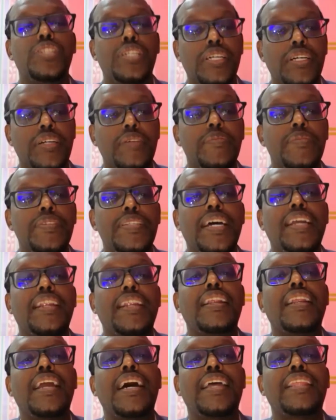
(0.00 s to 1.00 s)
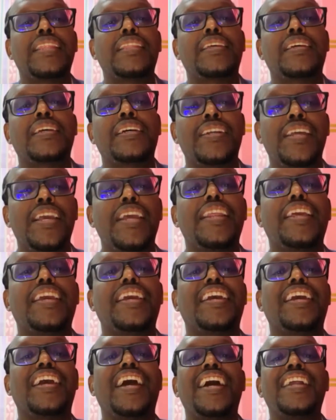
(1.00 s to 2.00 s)
terms and not
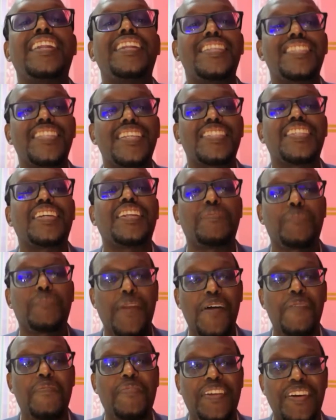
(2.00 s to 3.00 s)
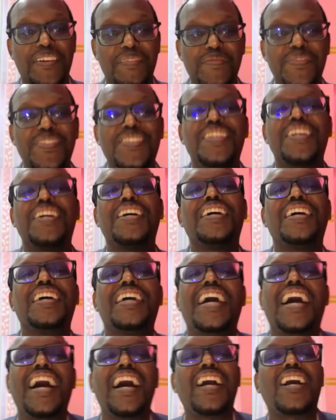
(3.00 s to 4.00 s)
creating unnecessary problems
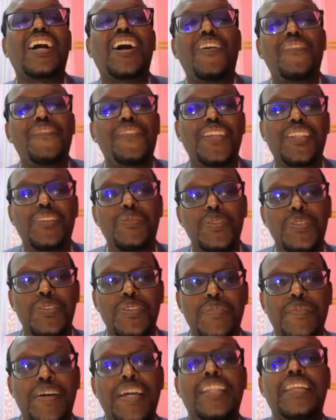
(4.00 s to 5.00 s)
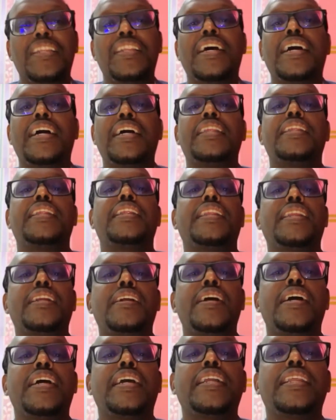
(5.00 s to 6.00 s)
and conflict with Somaliland,
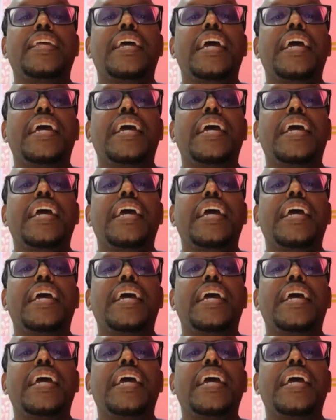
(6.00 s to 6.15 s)
right?